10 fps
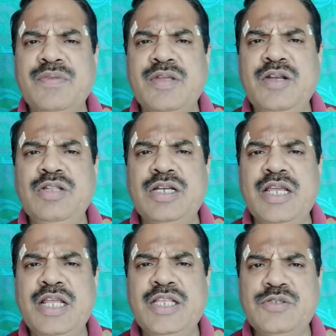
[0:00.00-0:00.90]
Know that in
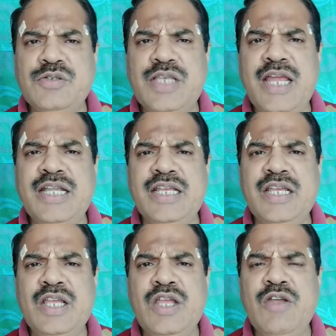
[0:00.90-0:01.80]
the society
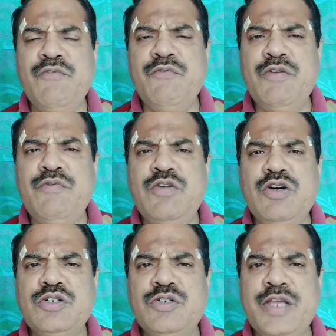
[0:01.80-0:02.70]
we
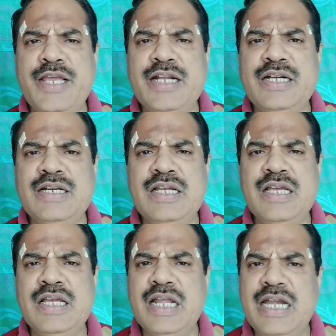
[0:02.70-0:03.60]
work to earn
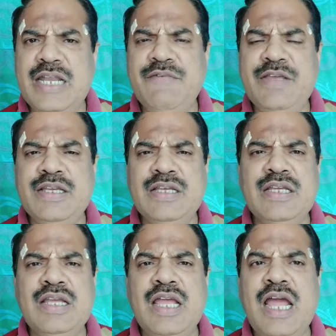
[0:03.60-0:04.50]
living
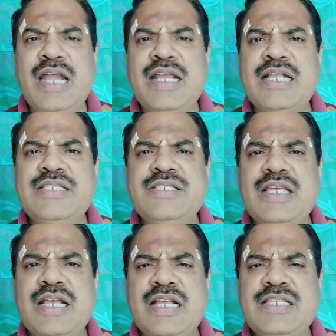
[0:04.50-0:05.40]
and
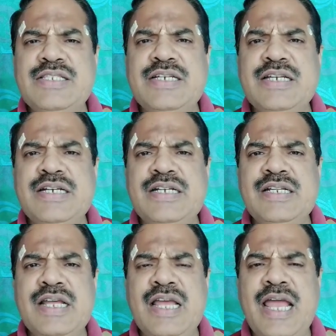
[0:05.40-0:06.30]
considered
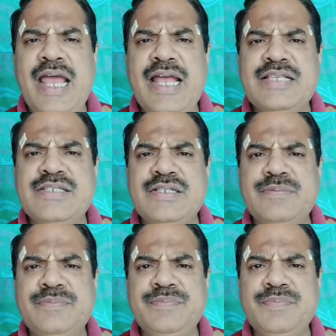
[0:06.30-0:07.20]
as
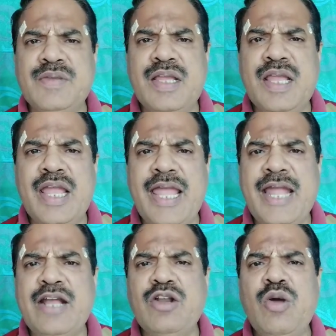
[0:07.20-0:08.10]

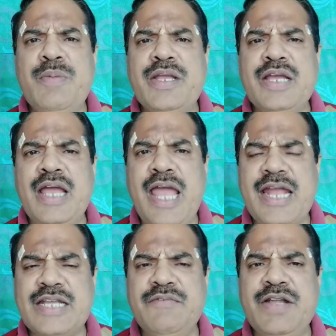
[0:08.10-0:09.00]
economic
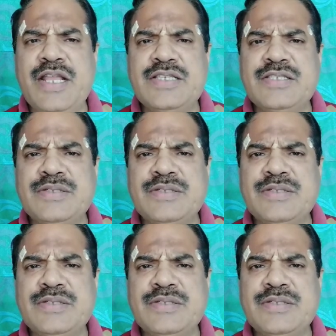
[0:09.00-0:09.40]
activities.